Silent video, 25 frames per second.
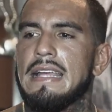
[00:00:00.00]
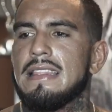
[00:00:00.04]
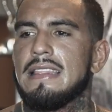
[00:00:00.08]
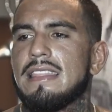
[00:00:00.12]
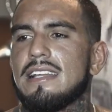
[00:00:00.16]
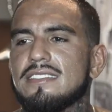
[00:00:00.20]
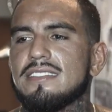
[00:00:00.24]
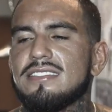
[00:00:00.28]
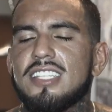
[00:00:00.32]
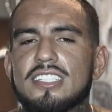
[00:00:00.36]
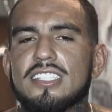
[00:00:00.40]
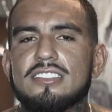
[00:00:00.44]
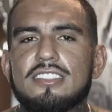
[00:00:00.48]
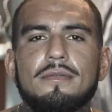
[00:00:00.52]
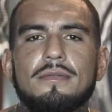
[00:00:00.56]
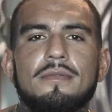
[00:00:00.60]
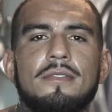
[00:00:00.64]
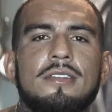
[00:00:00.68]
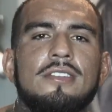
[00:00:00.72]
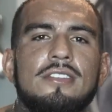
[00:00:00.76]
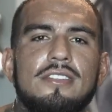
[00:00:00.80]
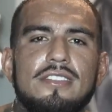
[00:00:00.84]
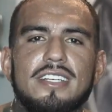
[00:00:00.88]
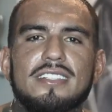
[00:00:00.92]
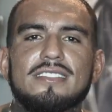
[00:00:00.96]
There's
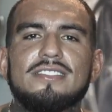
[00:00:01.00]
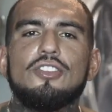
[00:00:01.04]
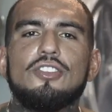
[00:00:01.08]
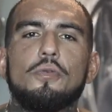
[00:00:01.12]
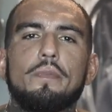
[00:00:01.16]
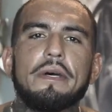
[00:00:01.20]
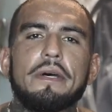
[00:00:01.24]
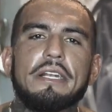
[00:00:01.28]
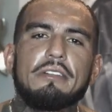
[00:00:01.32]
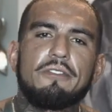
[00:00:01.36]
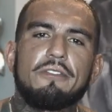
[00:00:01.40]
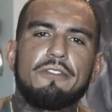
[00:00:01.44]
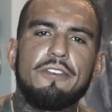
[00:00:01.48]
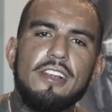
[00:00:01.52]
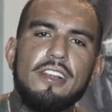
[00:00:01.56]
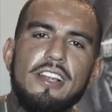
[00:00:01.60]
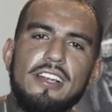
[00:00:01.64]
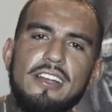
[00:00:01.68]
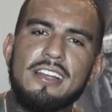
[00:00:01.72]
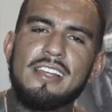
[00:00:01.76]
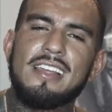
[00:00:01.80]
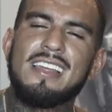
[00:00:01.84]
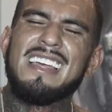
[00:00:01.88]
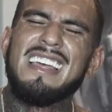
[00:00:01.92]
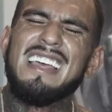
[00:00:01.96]
no better
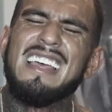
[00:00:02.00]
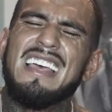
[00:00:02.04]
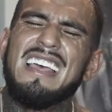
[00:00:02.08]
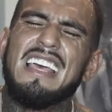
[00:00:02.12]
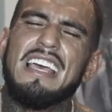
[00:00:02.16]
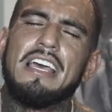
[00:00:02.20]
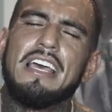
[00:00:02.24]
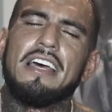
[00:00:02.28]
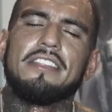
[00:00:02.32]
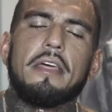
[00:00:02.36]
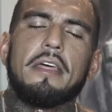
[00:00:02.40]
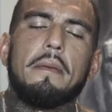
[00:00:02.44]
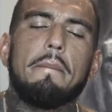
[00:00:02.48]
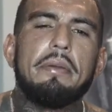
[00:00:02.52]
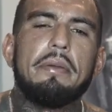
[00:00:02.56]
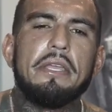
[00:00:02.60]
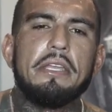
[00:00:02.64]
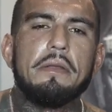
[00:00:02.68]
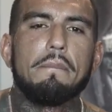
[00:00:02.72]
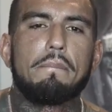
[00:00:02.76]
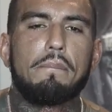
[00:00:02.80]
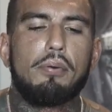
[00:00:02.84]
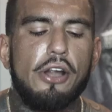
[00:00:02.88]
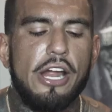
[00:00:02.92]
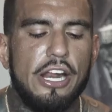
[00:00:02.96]
feeling than
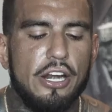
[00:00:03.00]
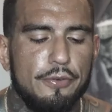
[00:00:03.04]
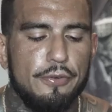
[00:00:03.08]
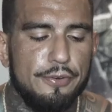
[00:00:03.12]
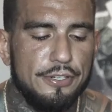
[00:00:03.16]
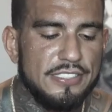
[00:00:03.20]
being proud of